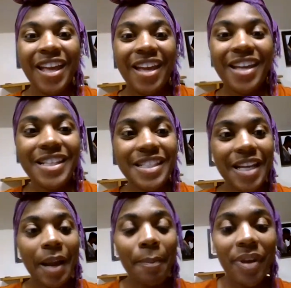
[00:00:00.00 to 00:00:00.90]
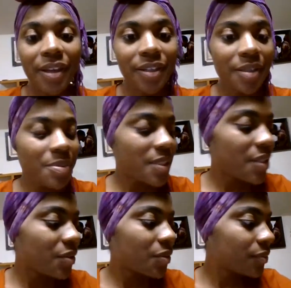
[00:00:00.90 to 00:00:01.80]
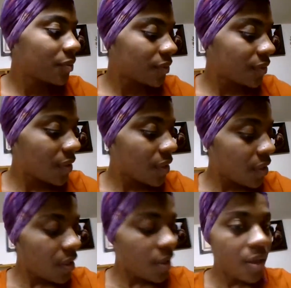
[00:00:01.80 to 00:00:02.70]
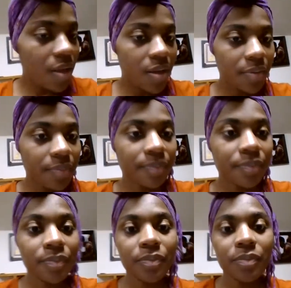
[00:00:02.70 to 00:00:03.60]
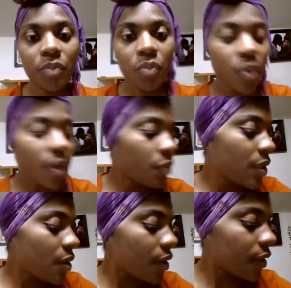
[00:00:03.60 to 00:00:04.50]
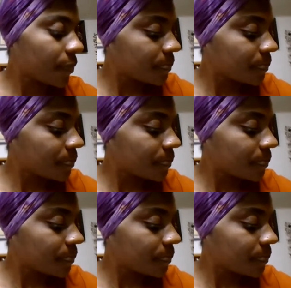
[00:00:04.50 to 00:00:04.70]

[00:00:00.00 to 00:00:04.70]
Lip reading: is not picking up signal um, where we are,